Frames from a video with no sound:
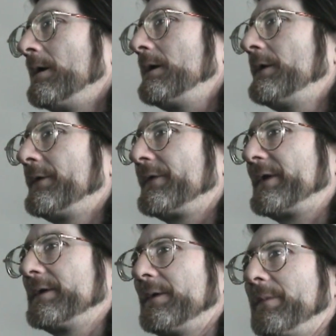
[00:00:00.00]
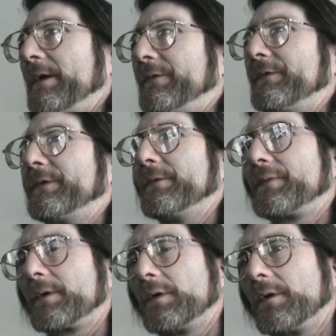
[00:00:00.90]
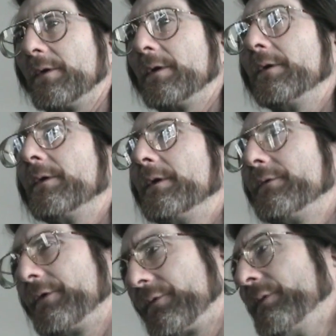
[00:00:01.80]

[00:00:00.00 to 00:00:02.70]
The thing that makes it difficult is just